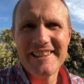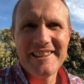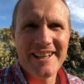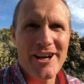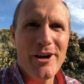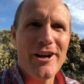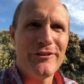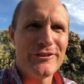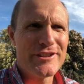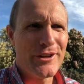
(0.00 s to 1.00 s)
You know, I
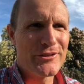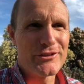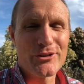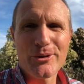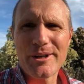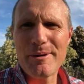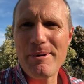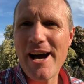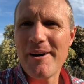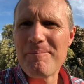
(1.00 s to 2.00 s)
often tell the story
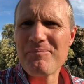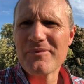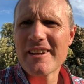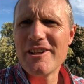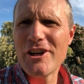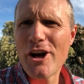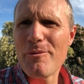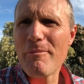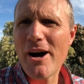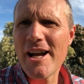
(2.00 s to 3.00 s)
about, you
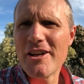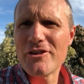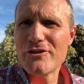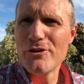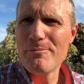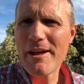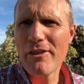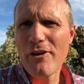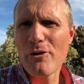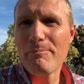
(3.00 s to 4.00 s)
know, my
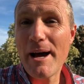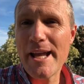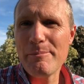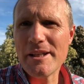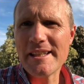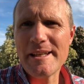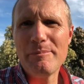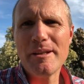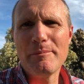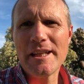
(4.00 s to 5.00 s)
two-month-old baby
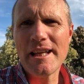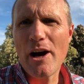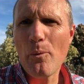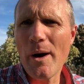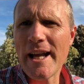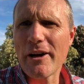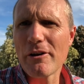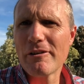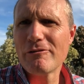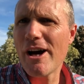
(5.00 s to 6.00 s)
keeping me awake
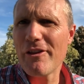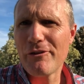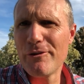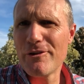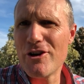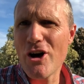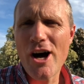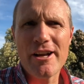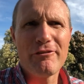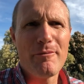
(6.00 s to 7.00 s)
right through the
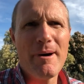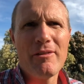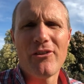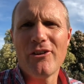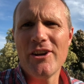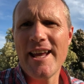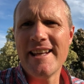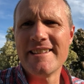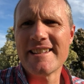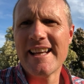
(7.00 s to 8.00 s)
night for months on
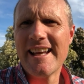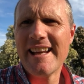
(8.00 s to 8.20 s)
end,